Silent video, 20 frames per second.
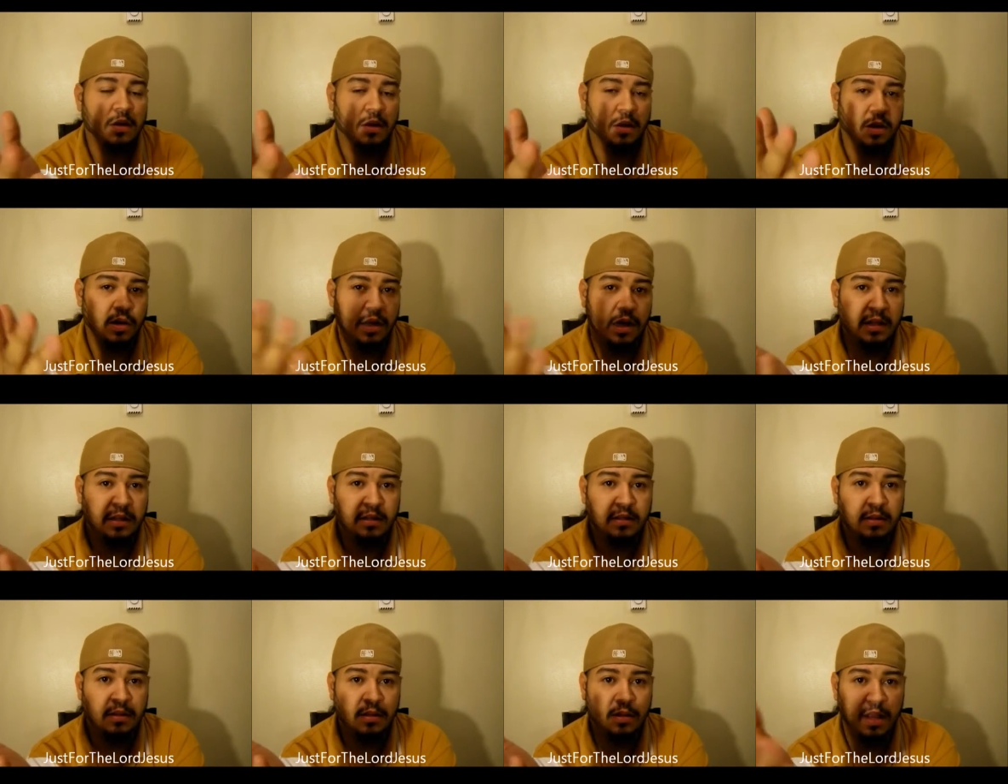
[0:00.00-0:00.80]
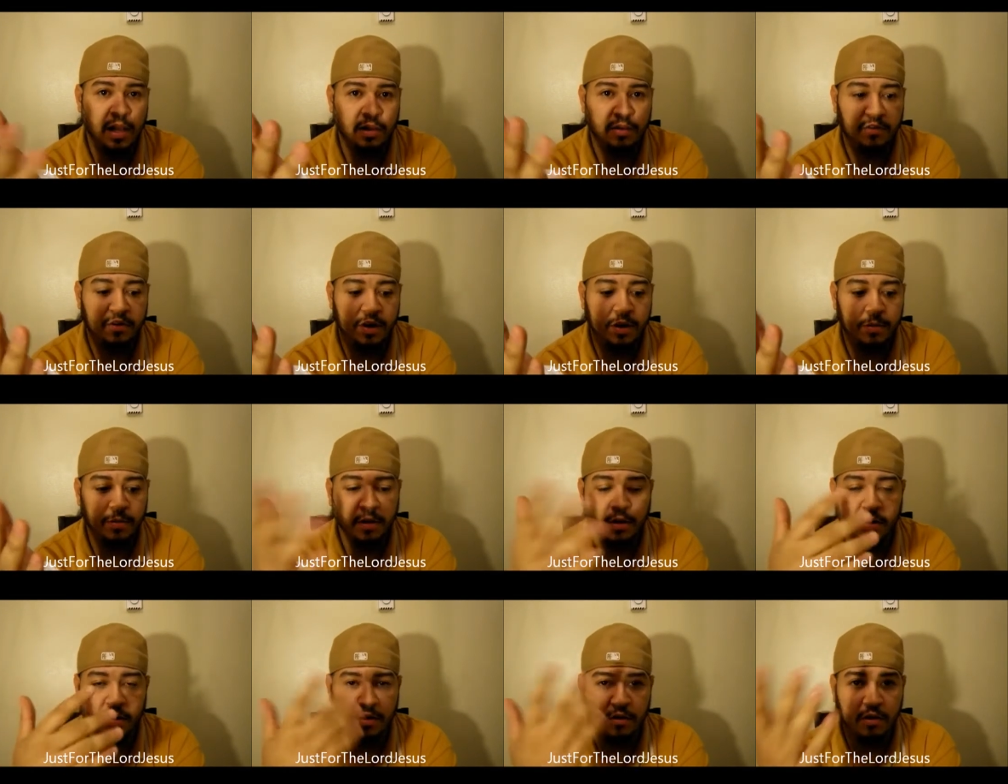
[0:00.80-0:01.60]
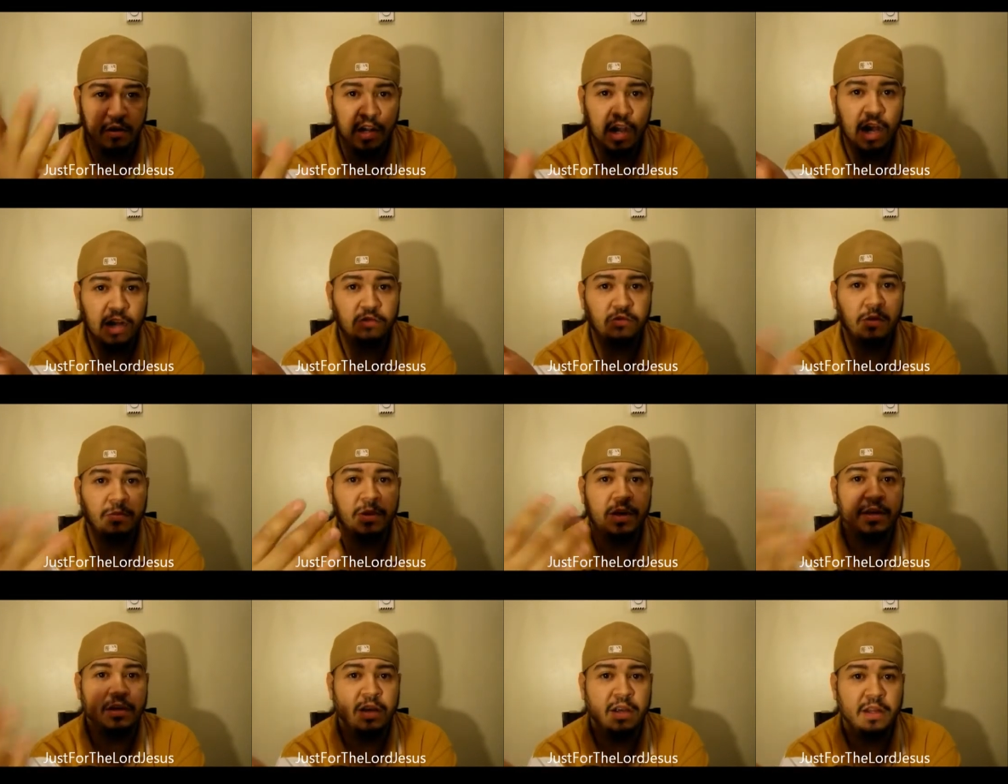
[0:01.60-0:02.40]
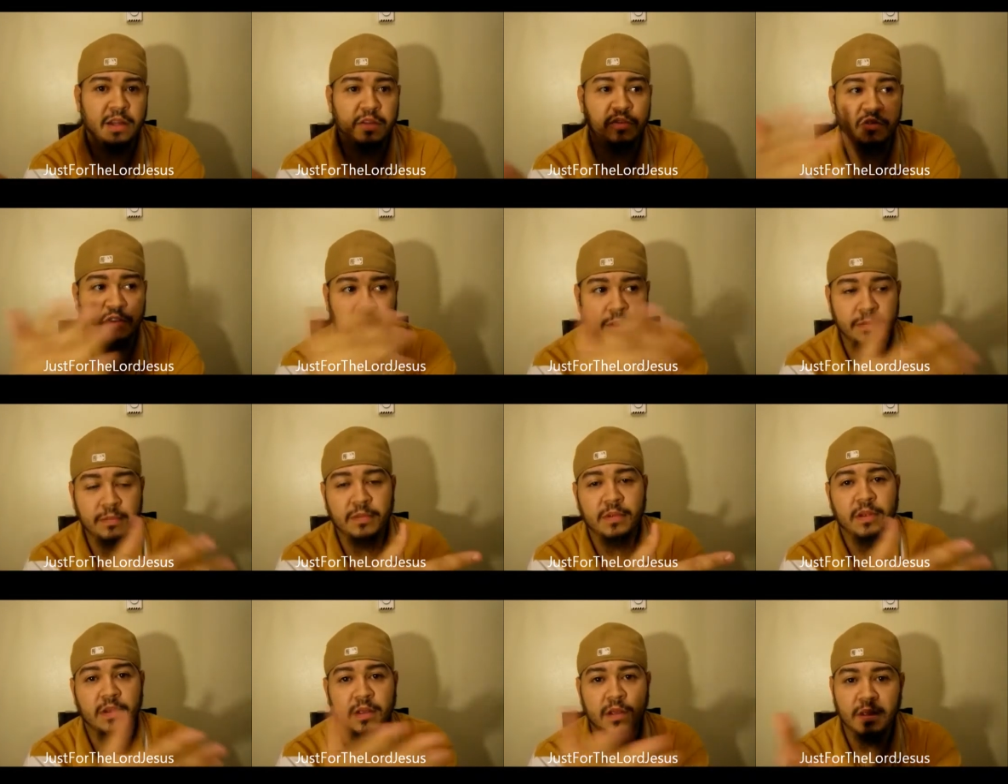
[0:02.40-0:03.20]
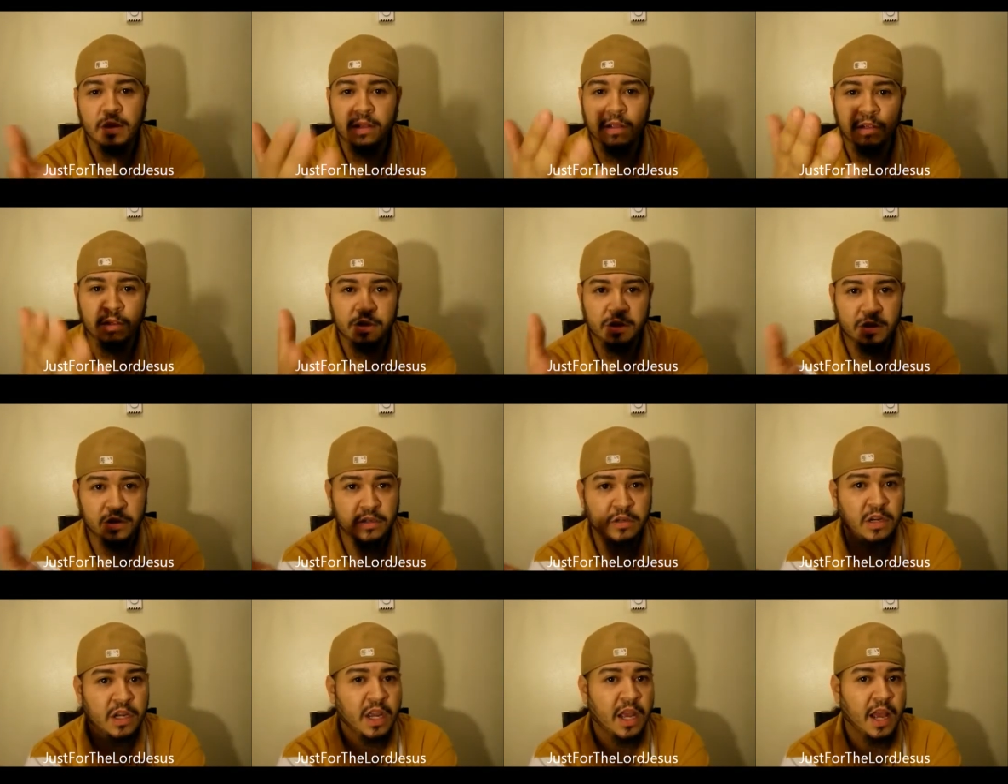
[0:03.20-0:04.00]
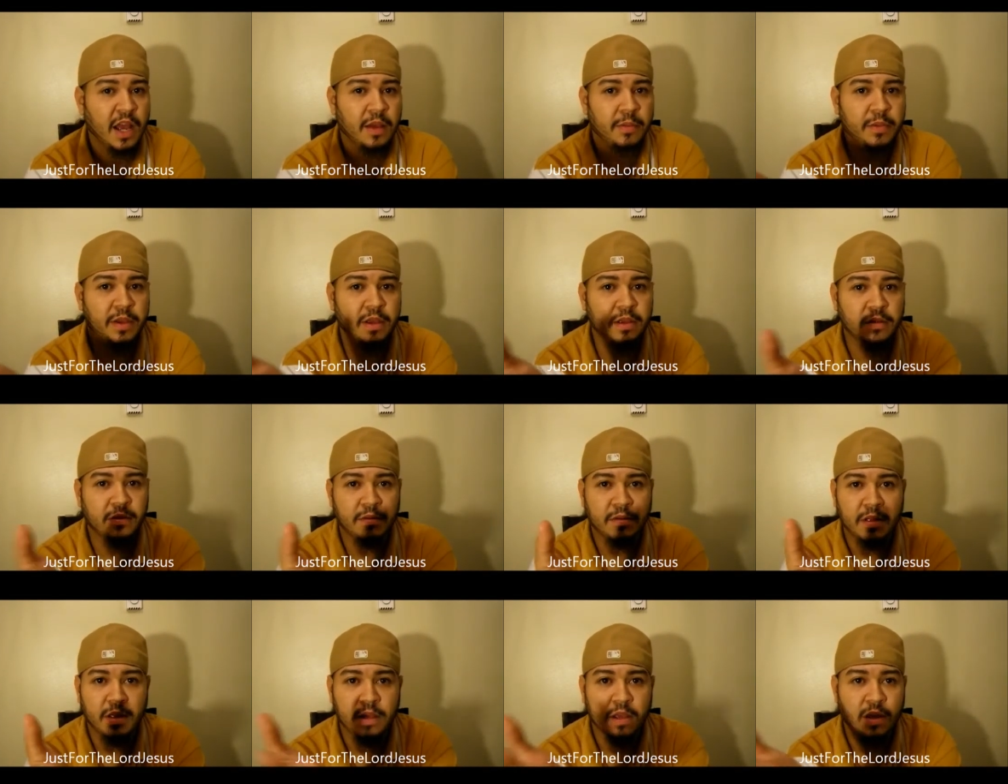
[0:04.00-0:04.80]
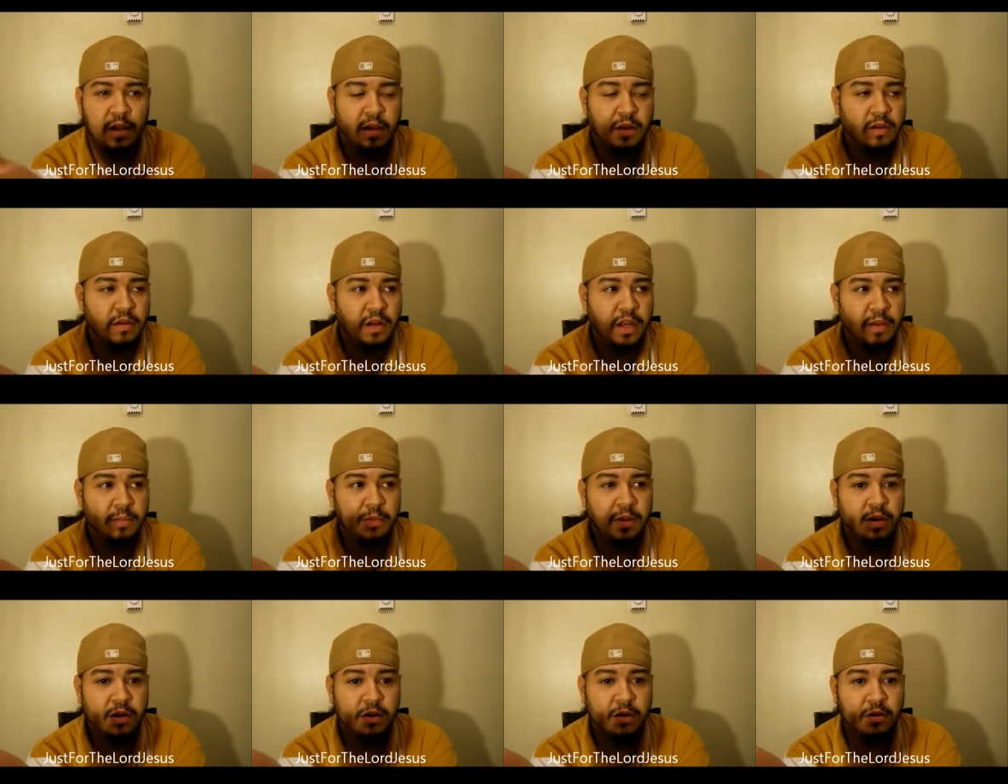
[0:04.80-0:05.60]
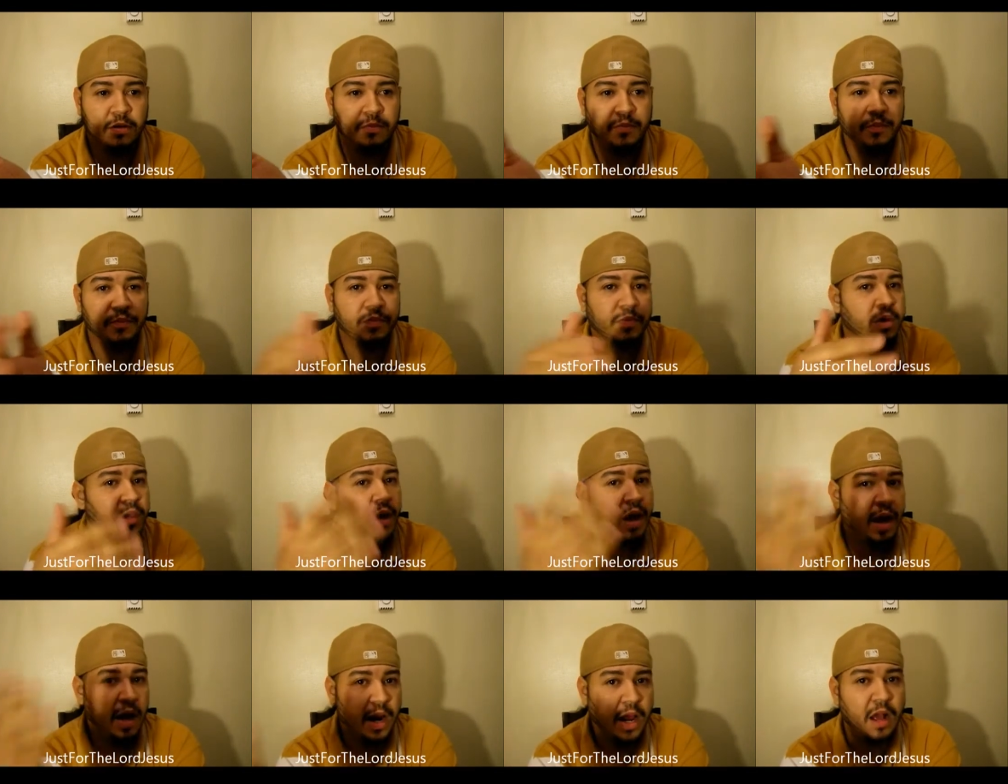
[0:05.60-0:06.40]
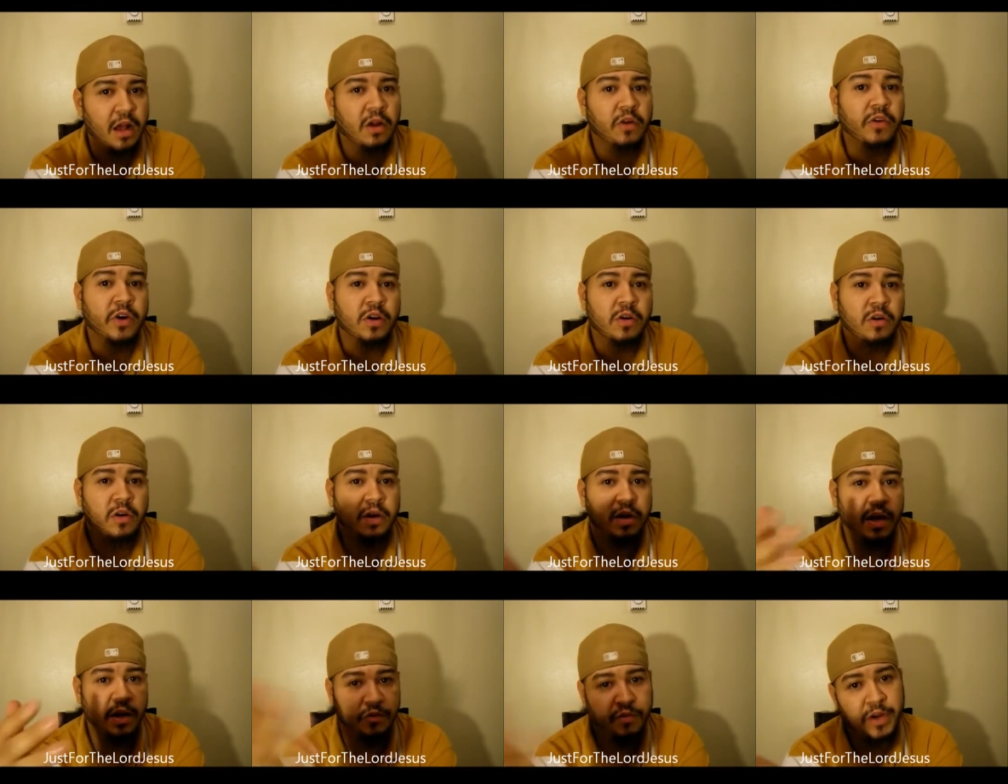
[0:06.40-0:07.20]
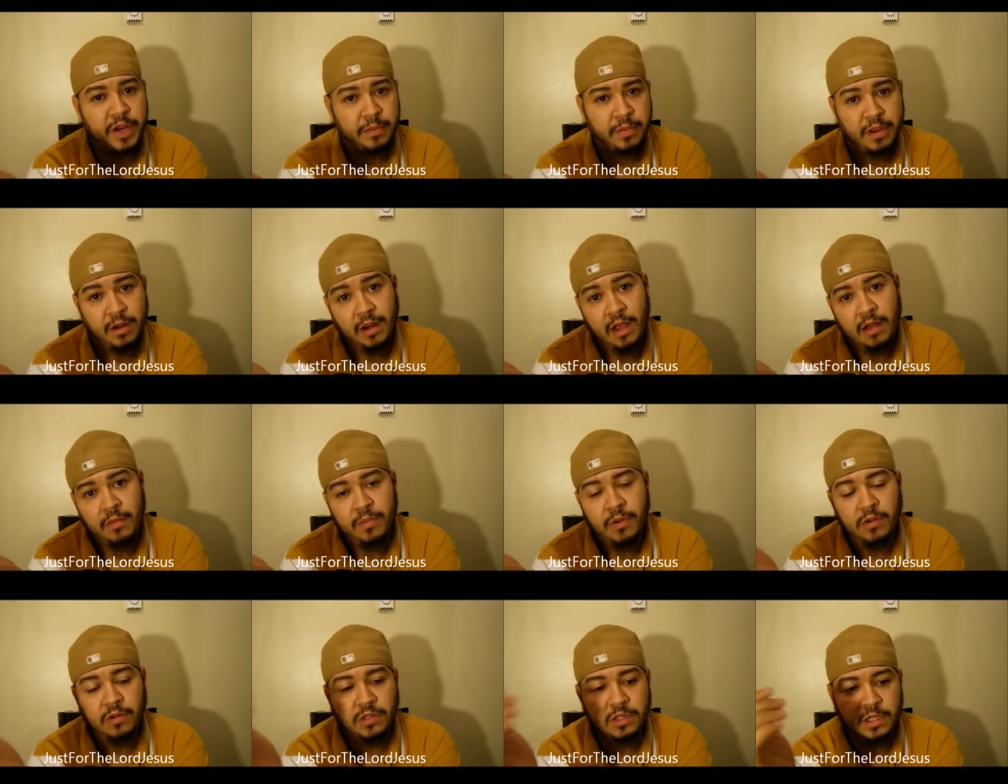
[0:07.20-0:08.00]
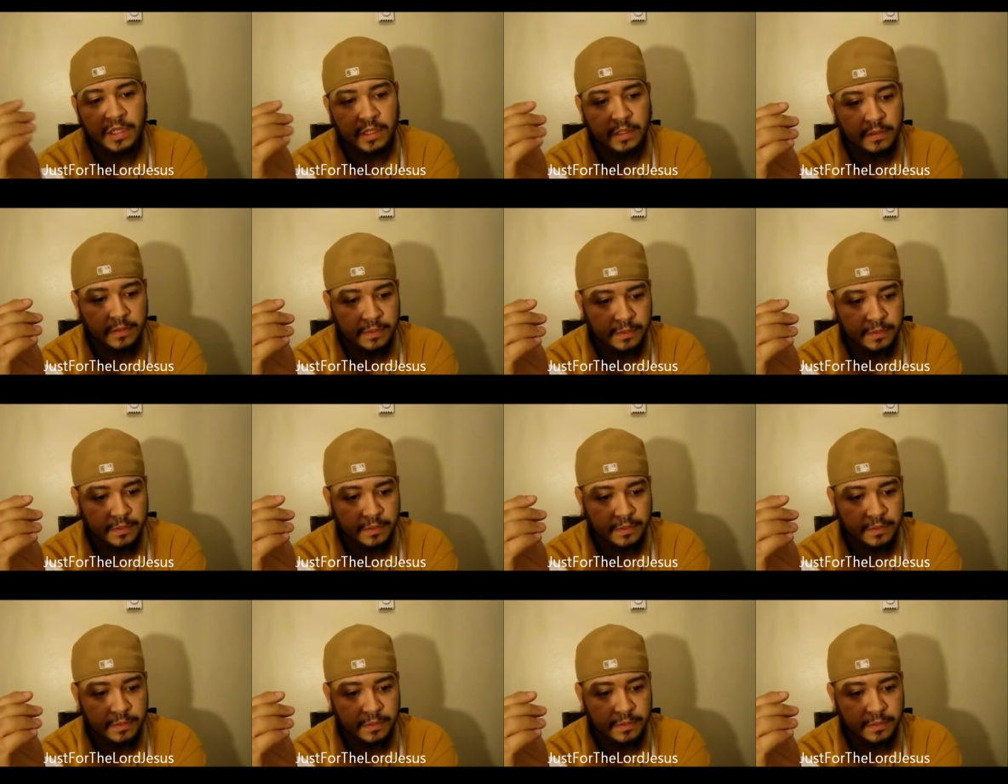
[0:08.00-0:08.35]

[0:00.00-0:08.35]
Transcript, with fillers: you guys want me to tell you the dream, shoot a comment, you know, let me know, and I'll record that dream and I'll post it.